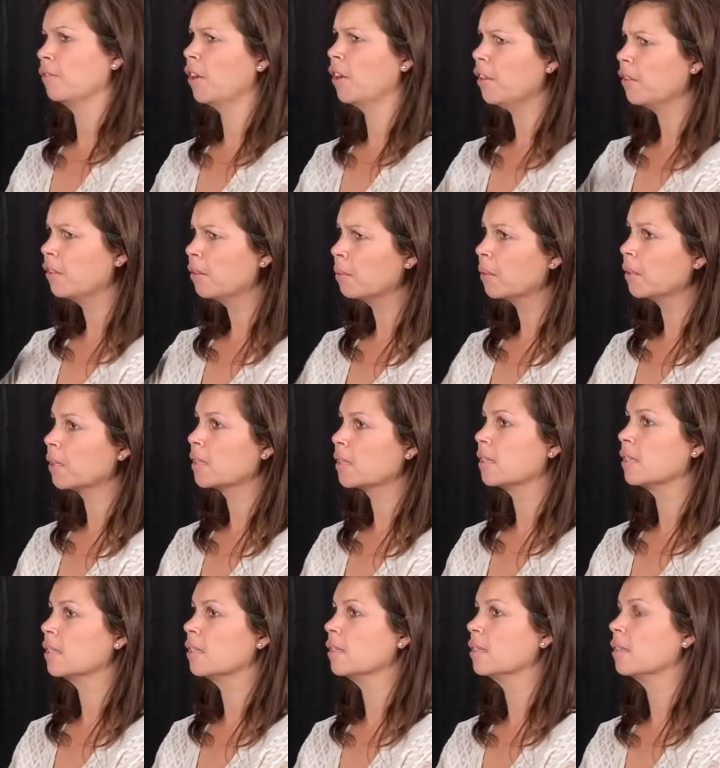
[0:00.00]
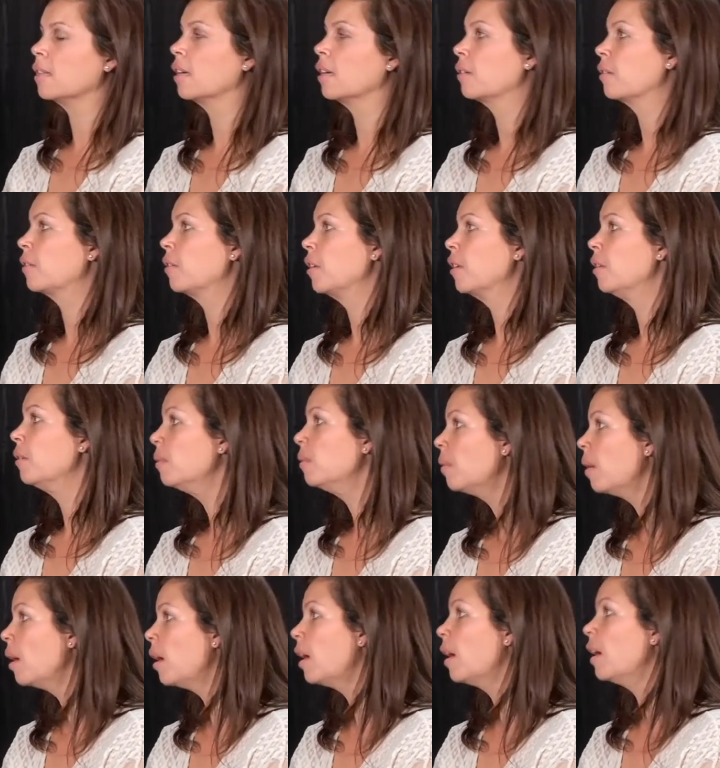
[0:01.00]
father works in Agrone
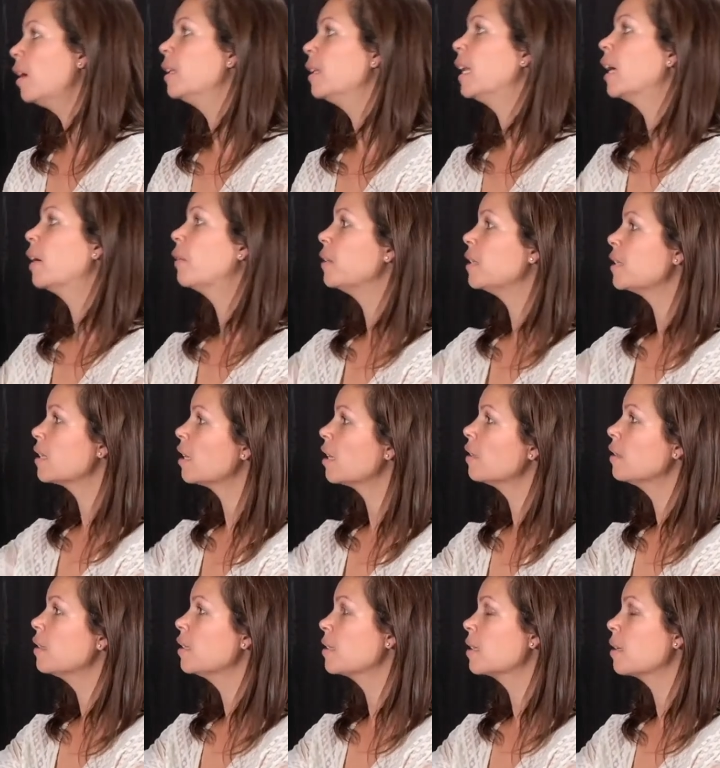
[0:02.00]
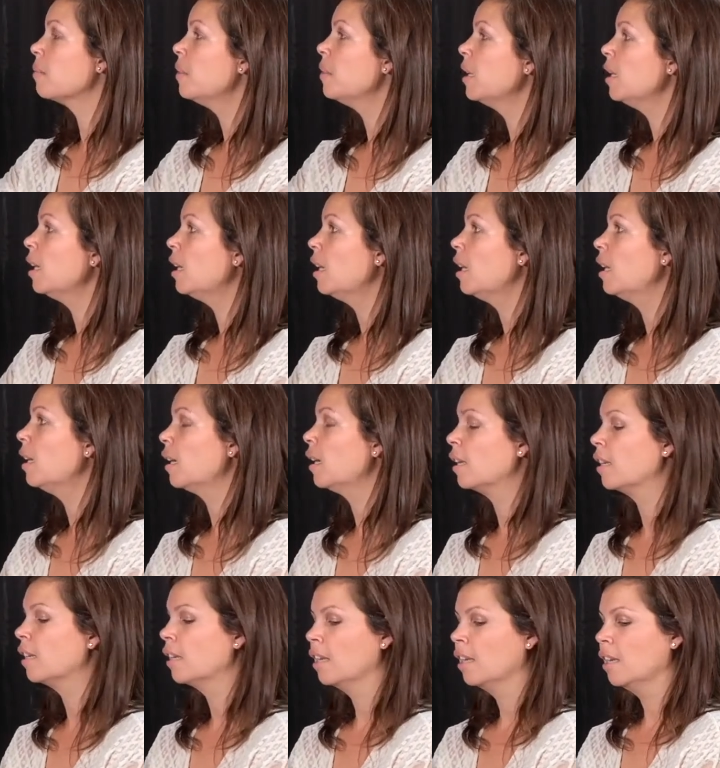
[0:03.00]
Nuha, and now he's on this mm. committee,
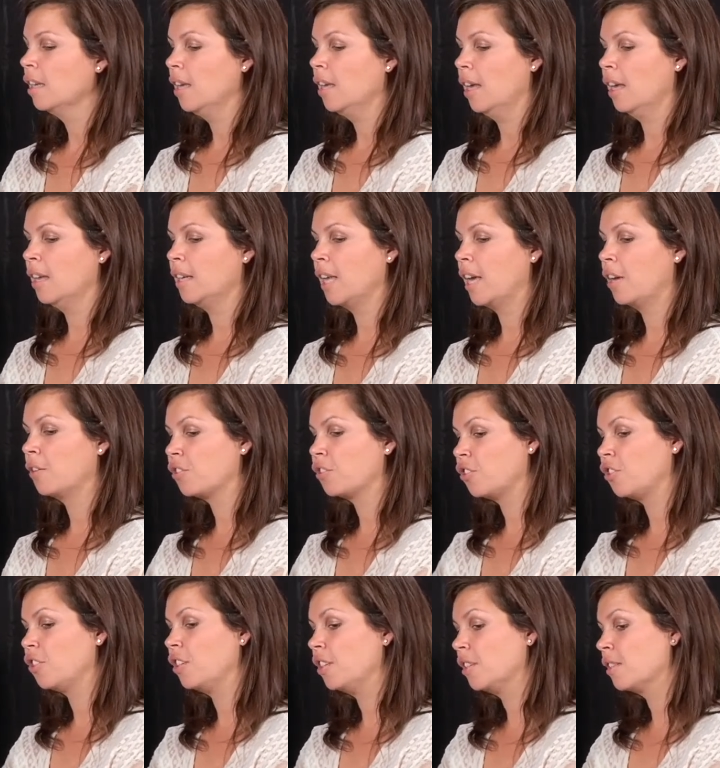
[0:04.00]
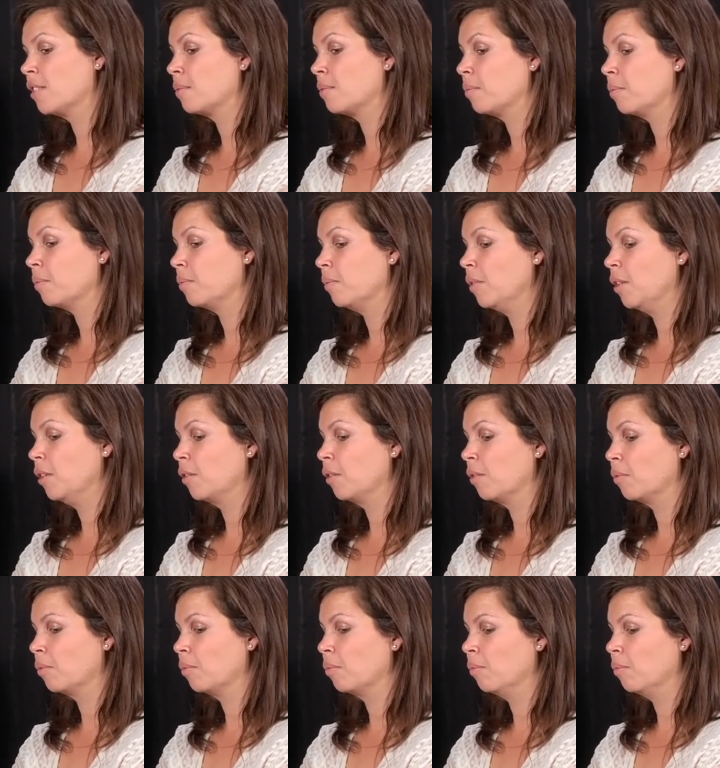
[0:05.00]
and, and now she's, you
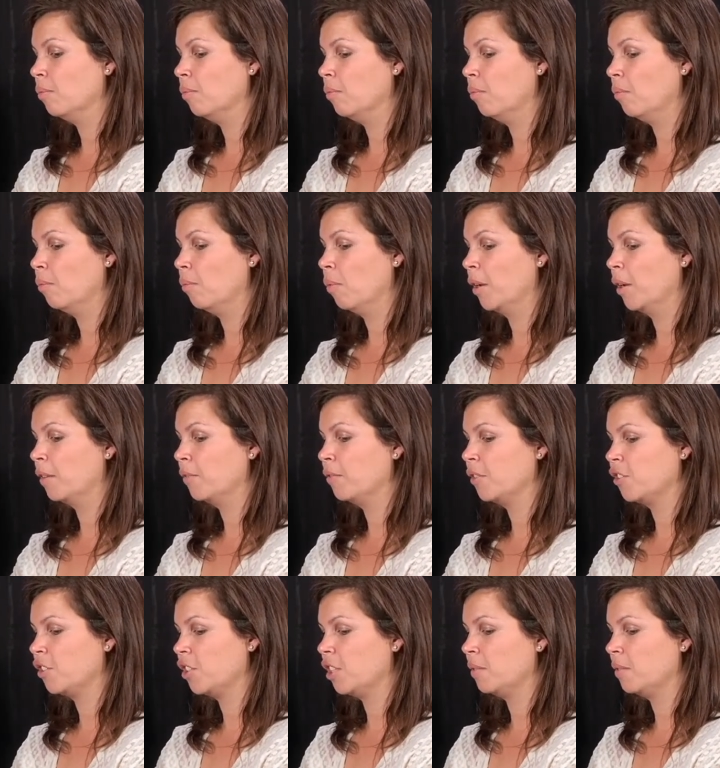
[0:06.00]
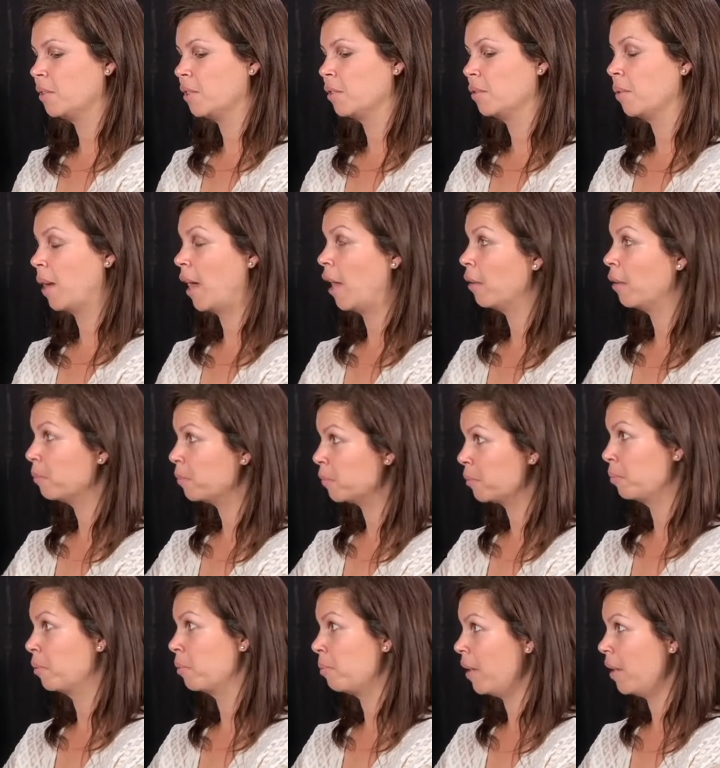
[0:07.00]
know, one of the chiefs who
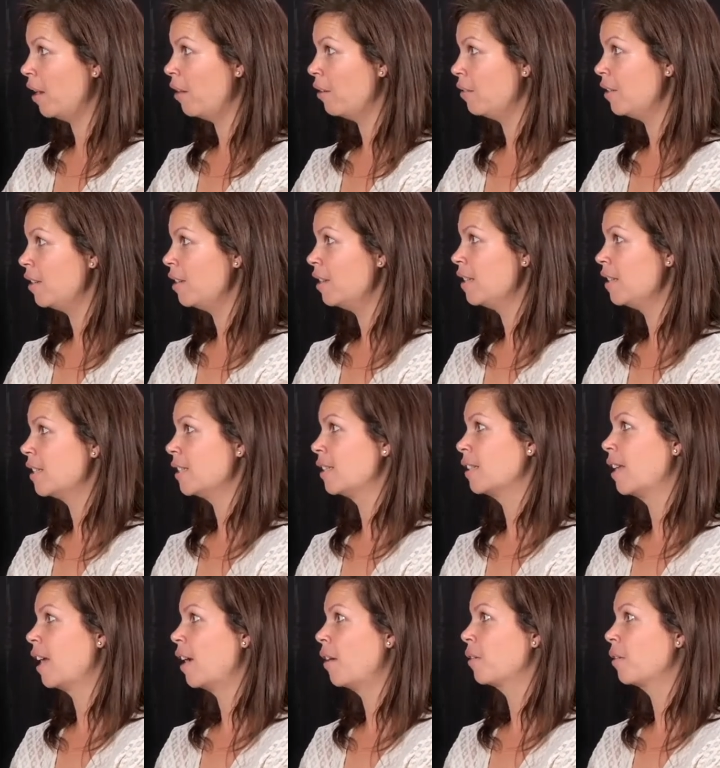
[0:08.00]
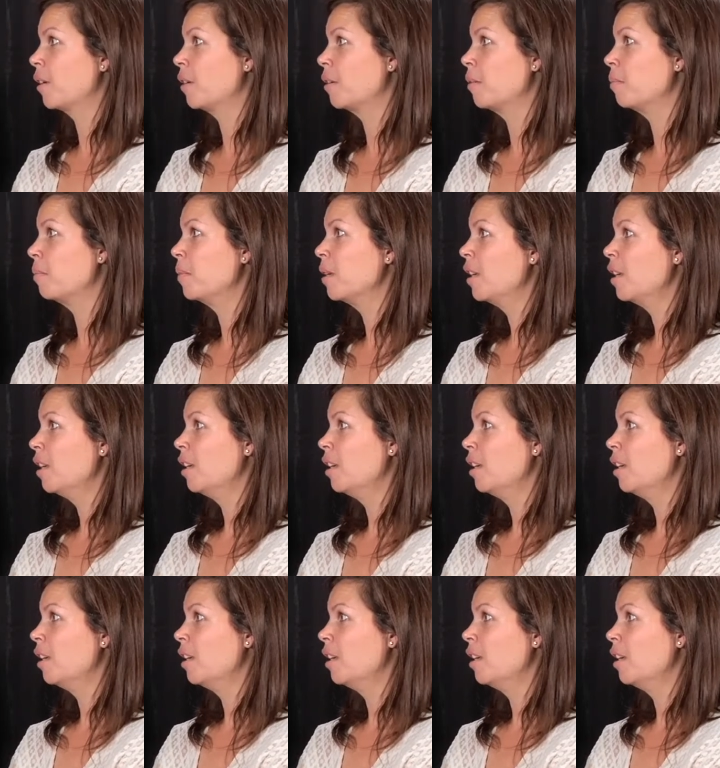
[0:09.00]
helped prepare this, and how come